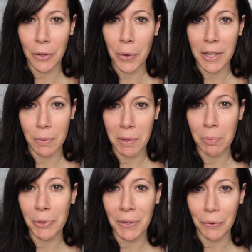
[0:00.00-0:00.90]
low histamine
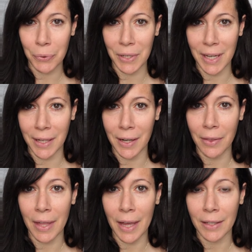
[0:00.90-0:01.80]
beauty routine
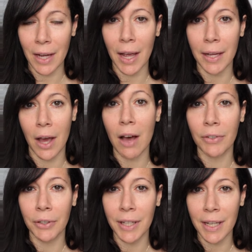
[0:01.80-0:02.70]
that I cover